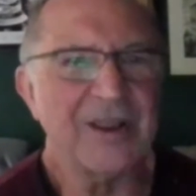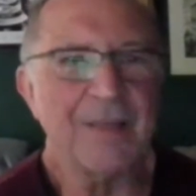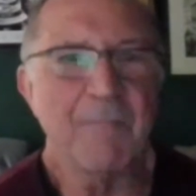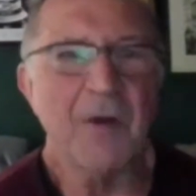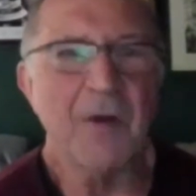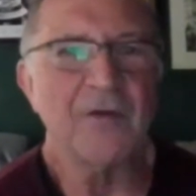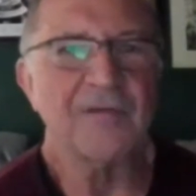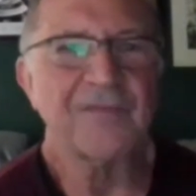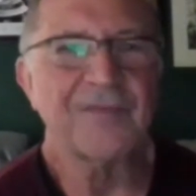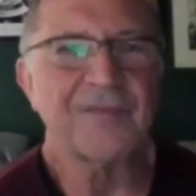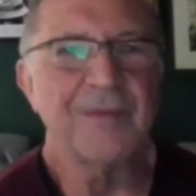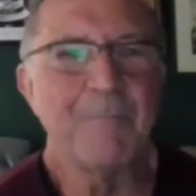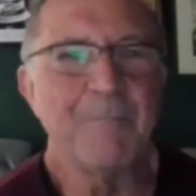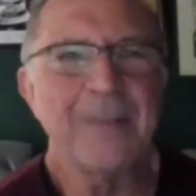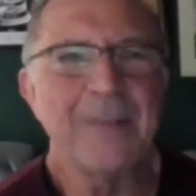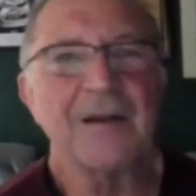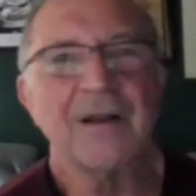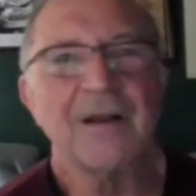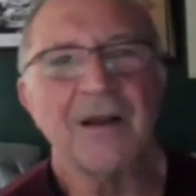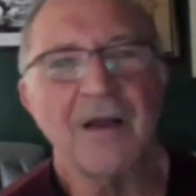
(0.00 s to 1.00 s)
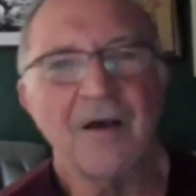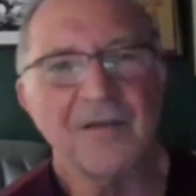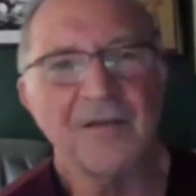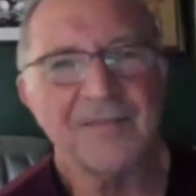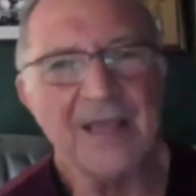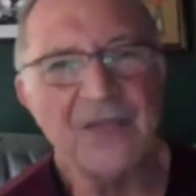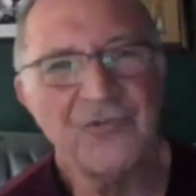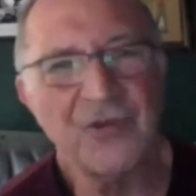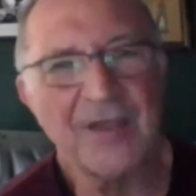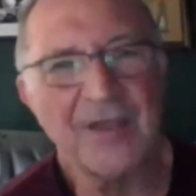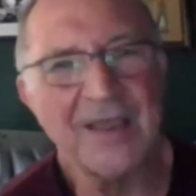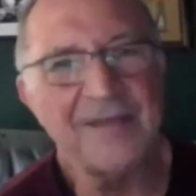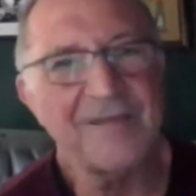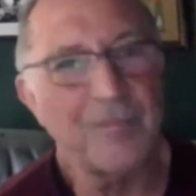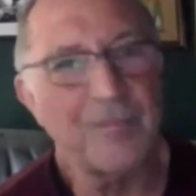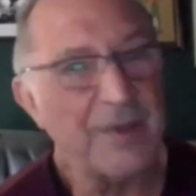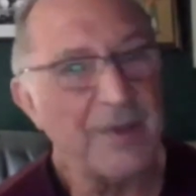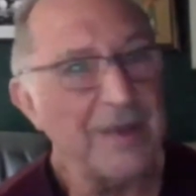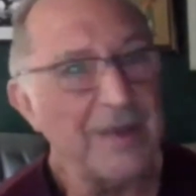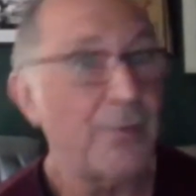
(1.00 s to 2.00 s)
Amongst the middle class
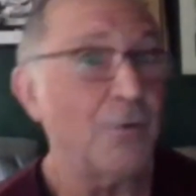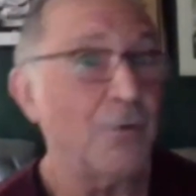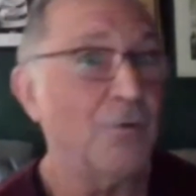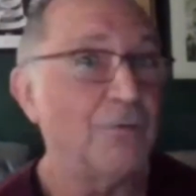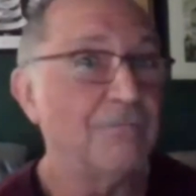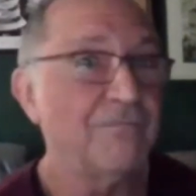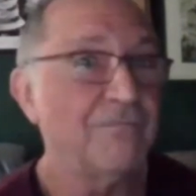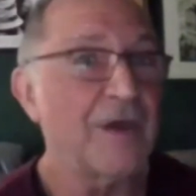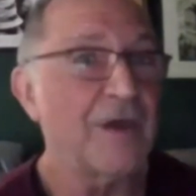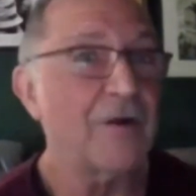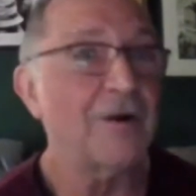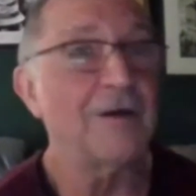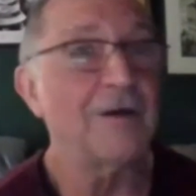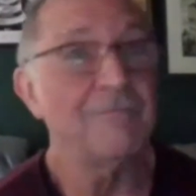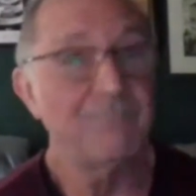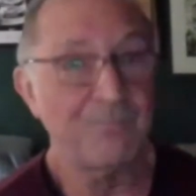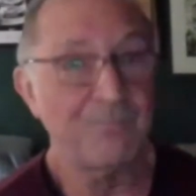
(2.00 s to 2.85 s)
educated people, there are